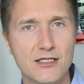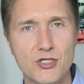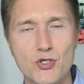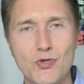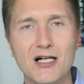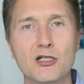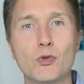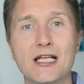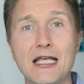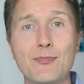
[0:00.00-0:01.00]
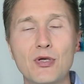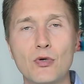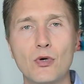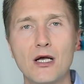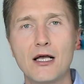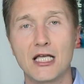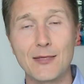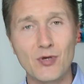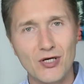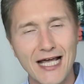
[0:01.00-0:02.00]
The struggle will keep
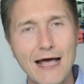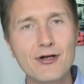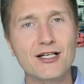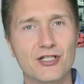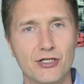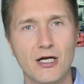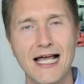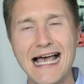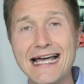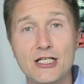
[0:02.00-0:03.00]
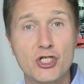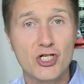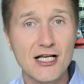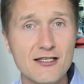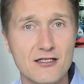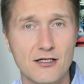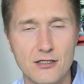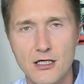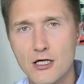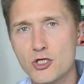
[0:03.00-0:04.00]
your character adjusted
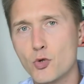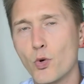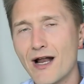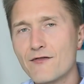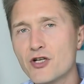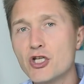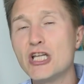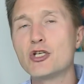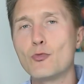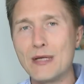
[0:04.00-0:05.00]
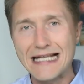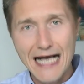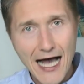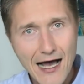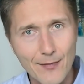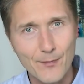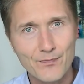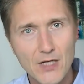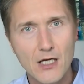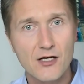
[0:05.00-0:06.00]
to whatever you need to become
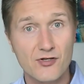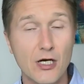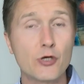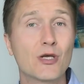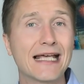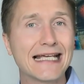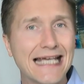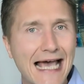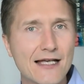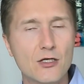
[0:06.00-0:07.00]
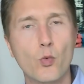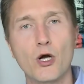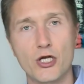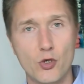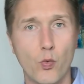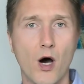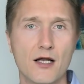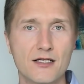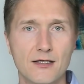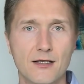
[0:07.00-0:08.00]
so that you can get what you want.